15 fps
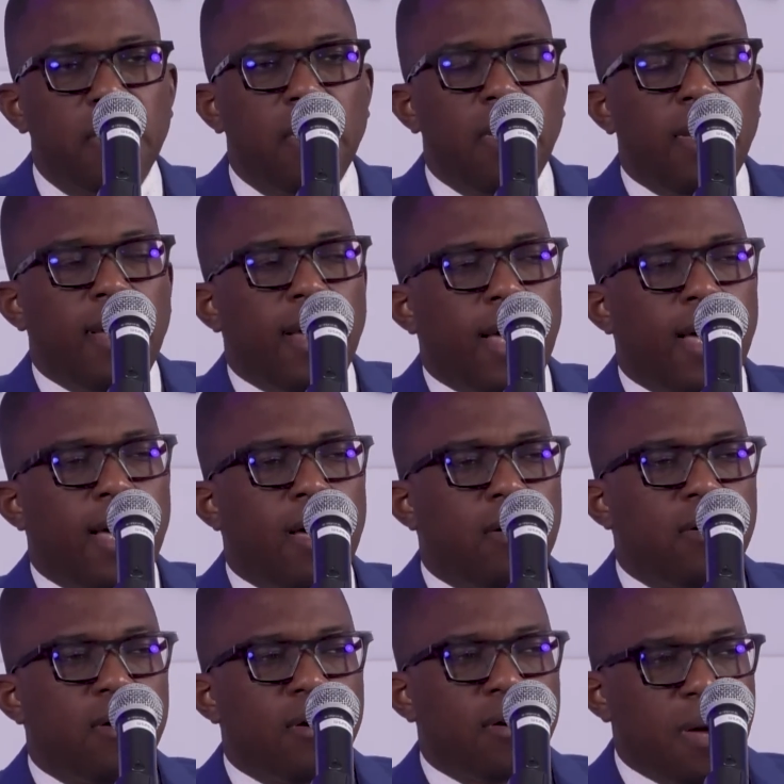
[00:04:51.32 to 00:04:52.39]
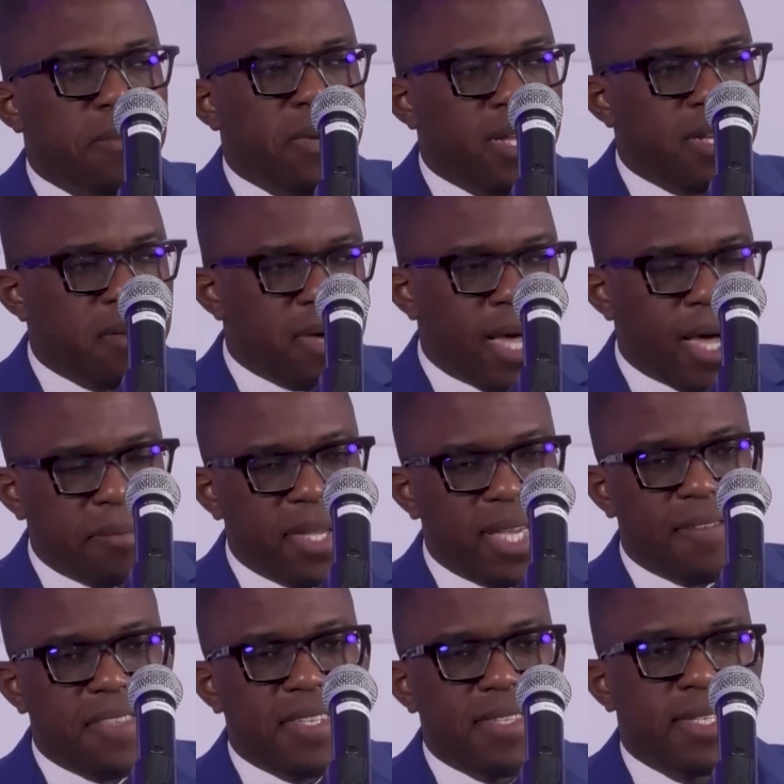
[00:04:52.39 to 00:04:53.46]
Rahman gave
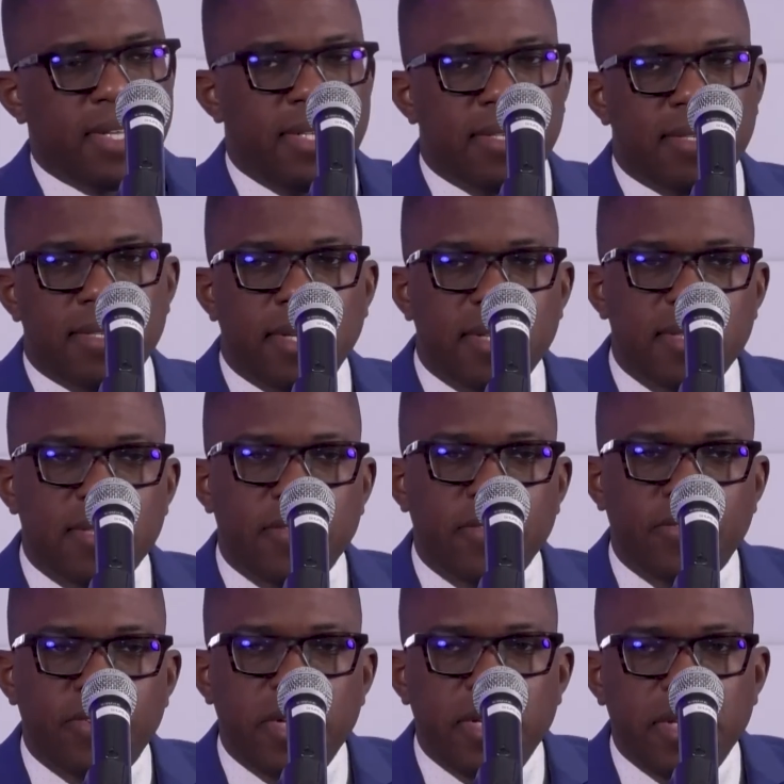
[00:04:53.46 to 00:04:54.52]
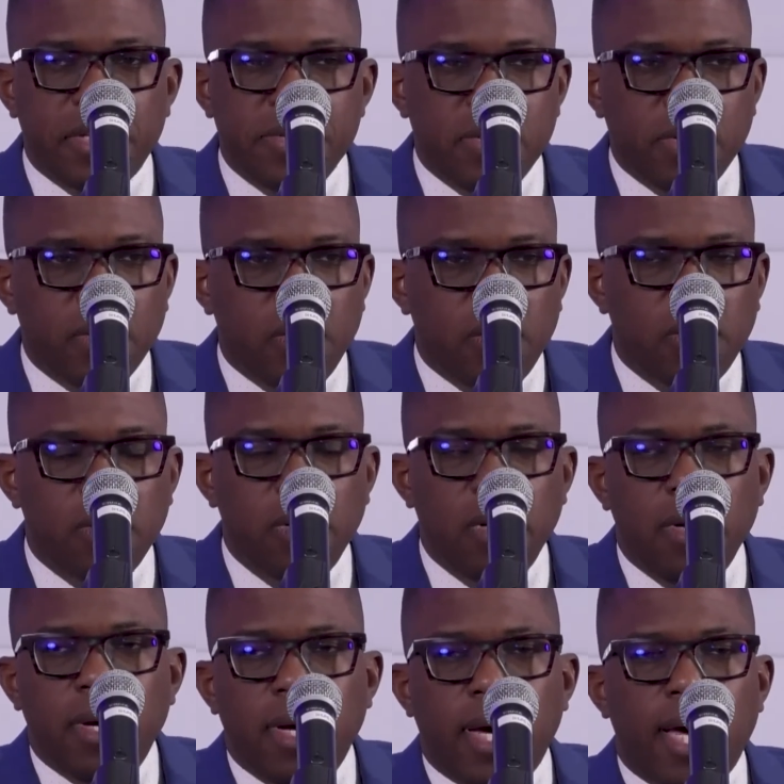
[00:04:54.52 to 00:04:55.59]
the statistics 3 years ago.
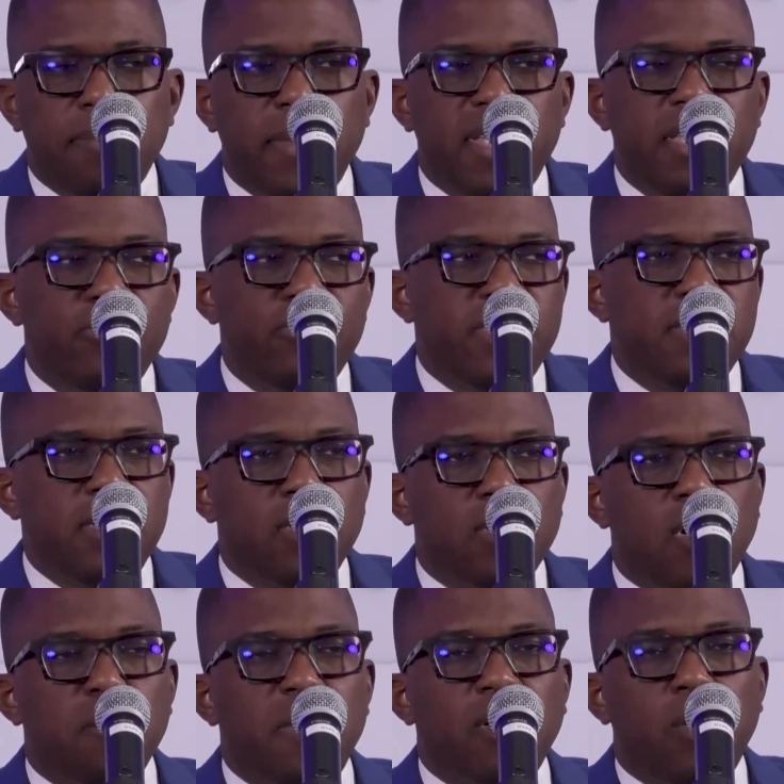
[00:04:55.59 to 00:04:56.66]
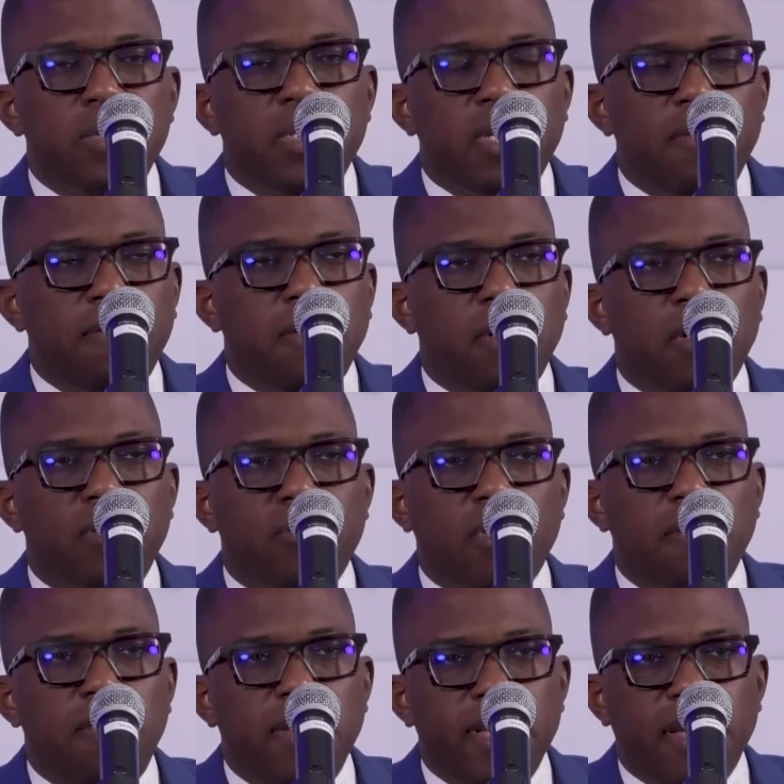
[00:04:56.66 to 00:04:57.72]
Net interest income accounted for
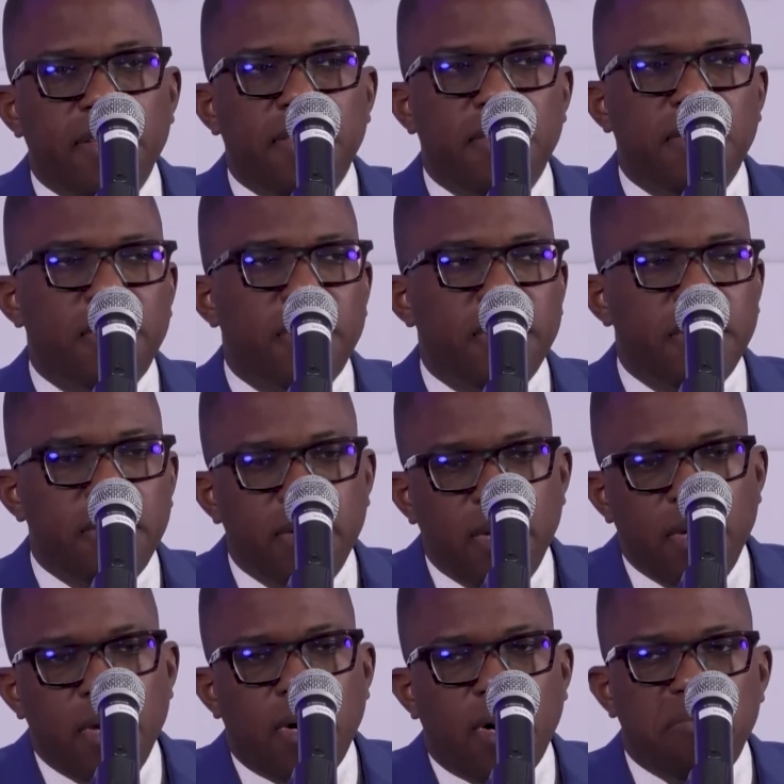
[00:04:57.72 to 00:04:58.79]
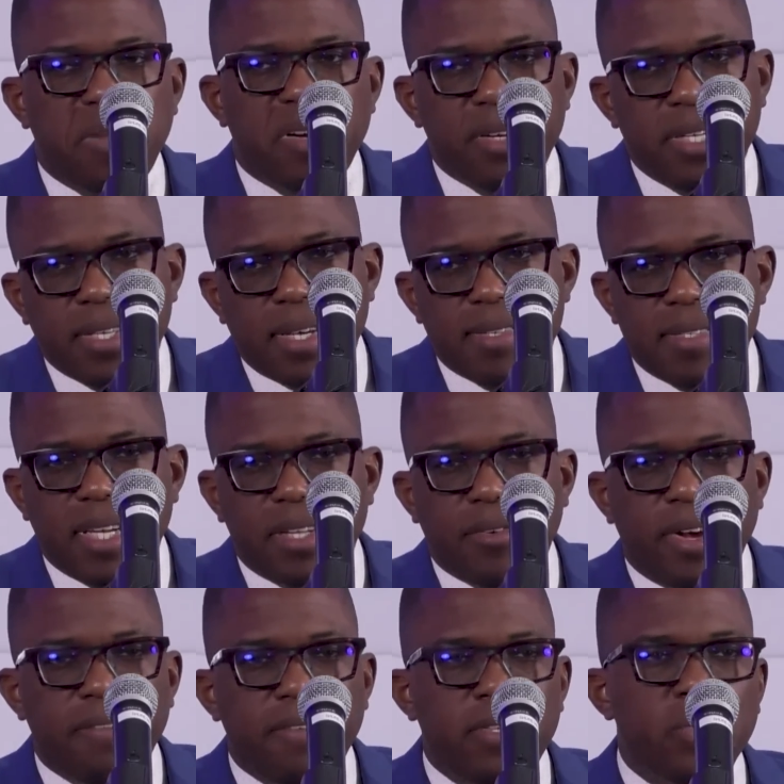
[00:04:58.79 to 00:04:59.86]
roughly a third of Barita's net
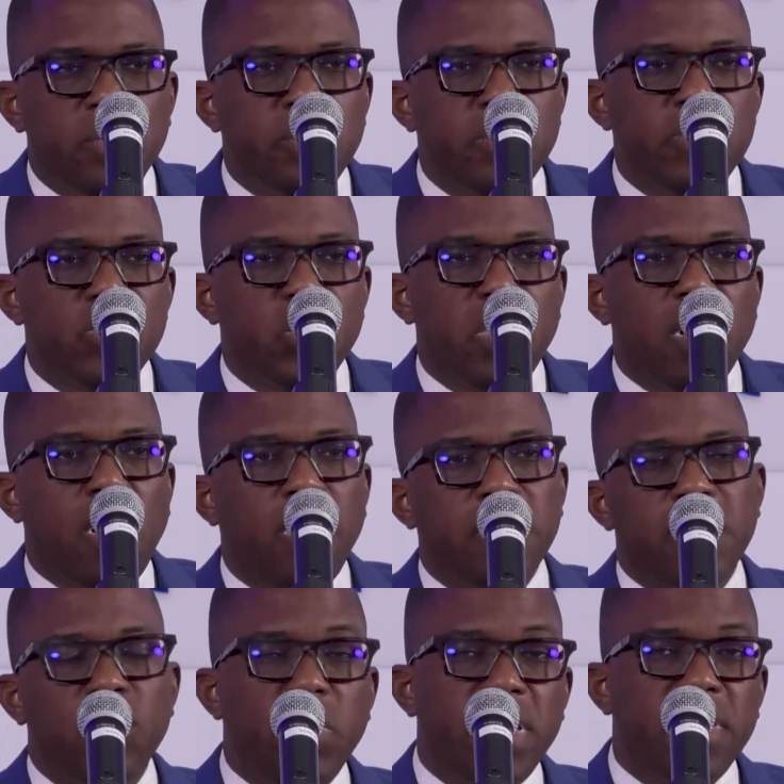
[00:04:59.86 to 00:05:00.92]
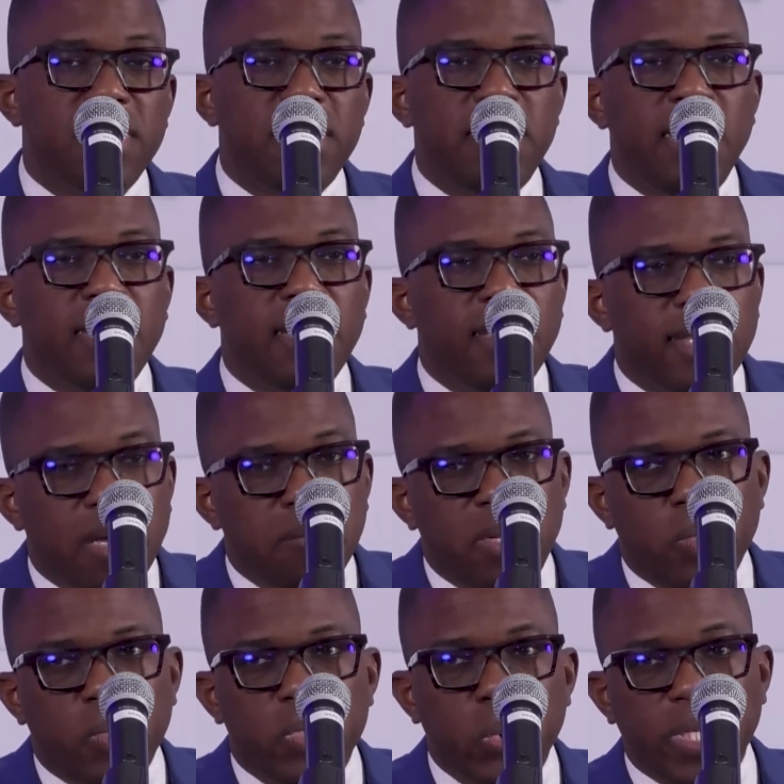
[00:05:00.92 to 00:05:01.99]
revenues. We're on the way to taking that
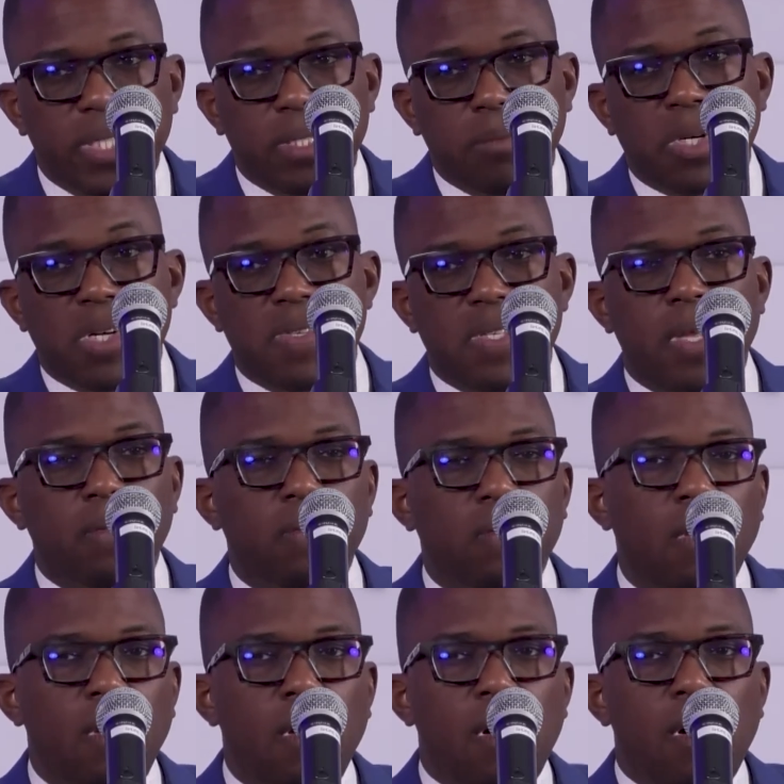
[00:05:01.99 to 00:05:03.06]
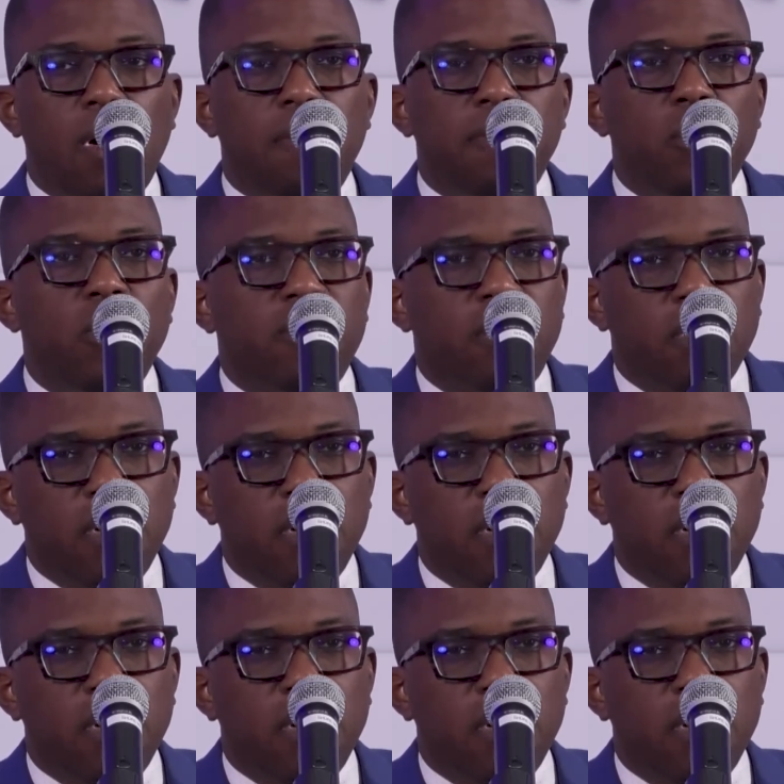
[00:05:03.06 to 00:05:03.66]
below 20% of overall